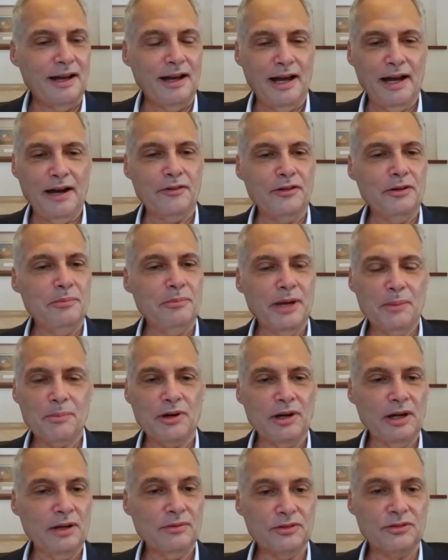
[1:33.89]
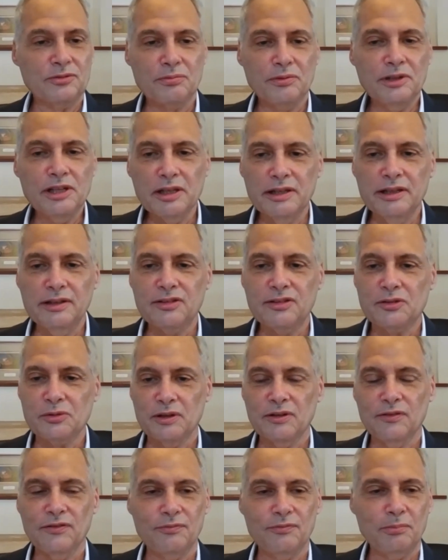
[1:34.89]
I remember I was really sort of,